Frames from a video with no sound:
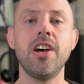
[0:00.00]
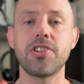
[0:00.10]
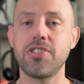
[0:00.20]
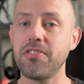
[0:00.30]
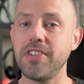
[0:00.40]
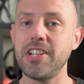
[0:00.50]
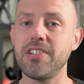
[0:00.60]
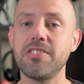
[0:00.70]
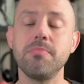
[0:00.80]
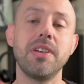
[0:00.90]
Short
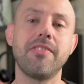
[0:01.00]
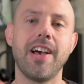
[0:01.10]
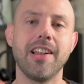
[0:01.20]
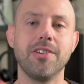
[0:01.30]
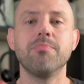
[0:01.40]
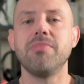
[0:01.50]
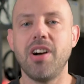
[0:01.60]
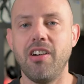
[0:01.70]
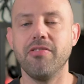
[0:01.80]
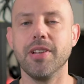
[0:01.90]
videos, big value,
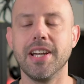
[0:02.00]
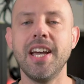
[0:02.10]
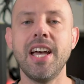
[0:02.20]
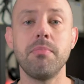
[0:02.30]
hopefully.